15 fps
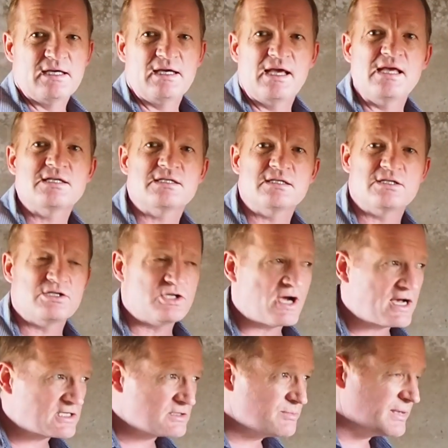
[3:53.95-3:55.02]
isn't
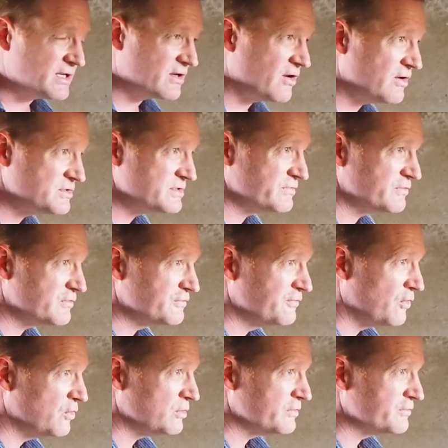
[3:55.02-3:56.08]
just because of the
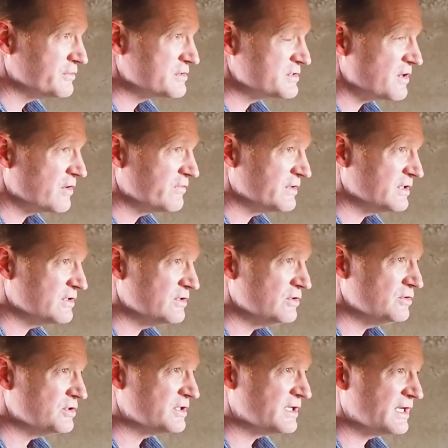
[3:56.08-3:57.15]
fall of the Soviet Union.